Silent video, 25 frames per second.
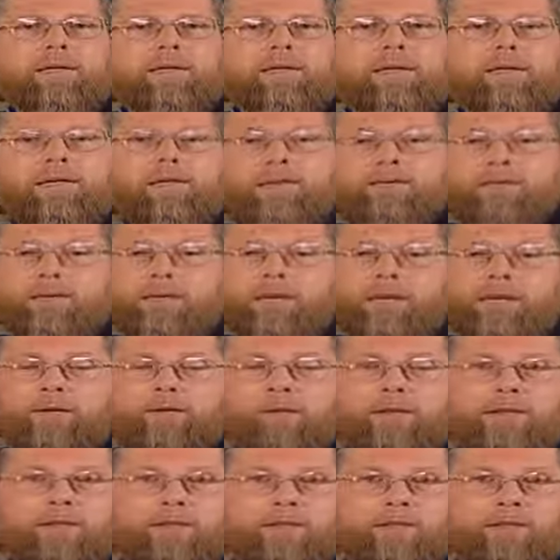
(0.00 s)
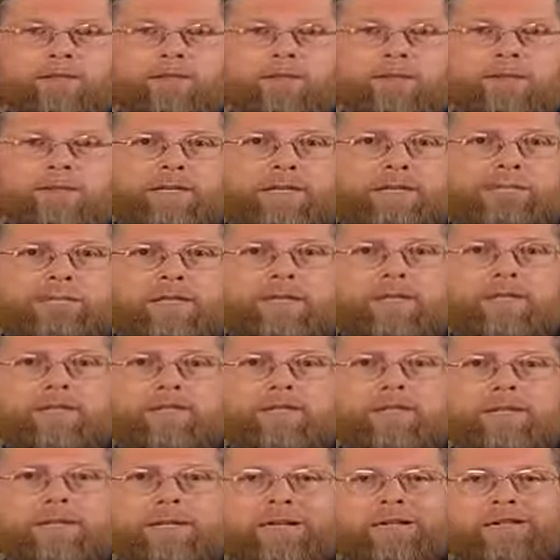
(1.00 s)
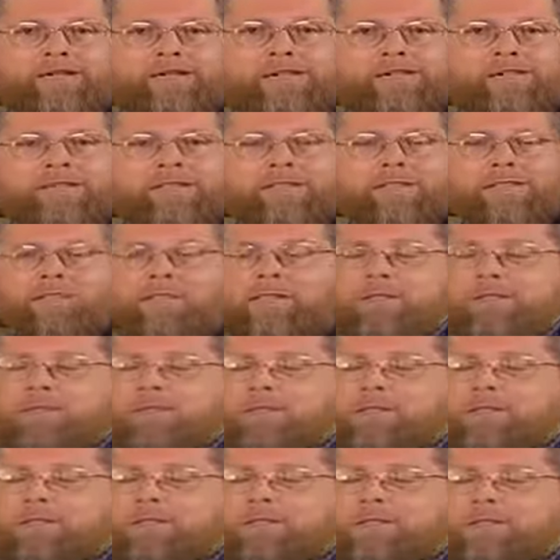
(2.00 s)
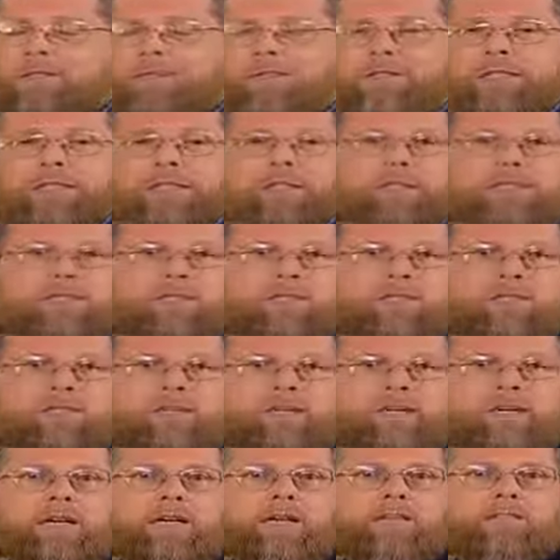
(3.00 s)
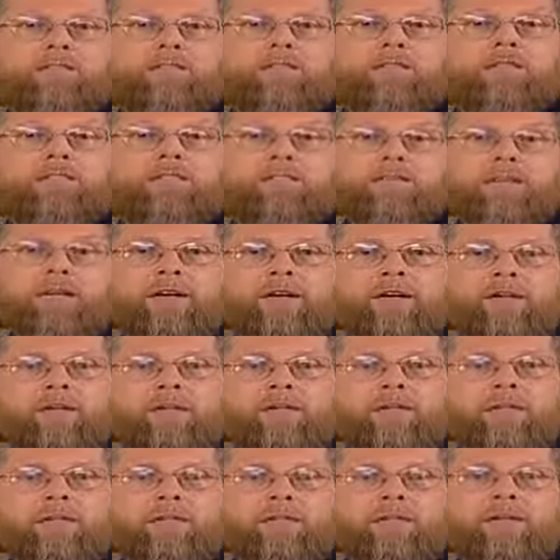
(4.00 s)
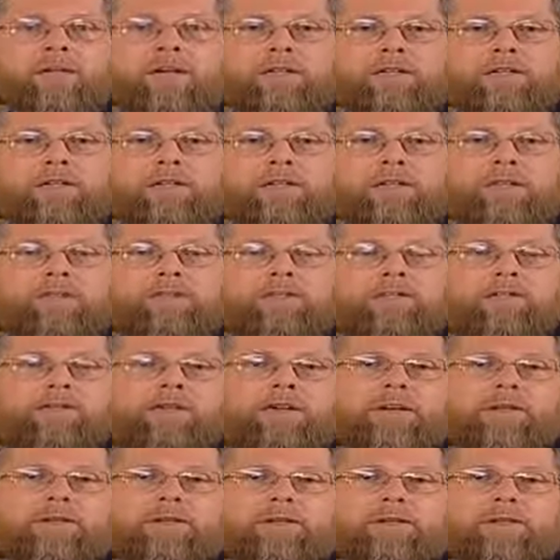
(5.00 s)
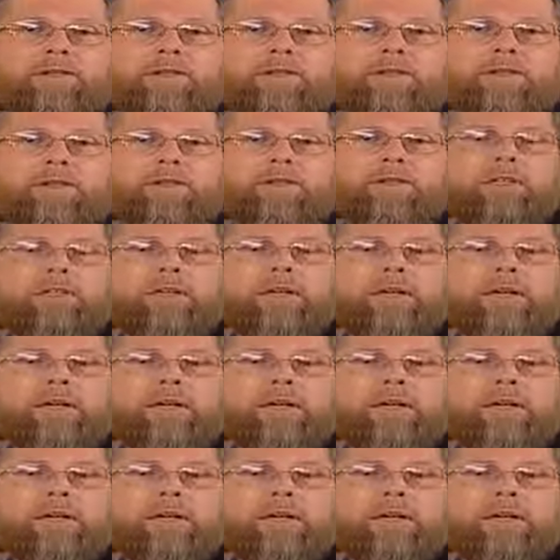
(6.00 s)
It is for that reason that many scientists in recent years have disavowed the concept of evolution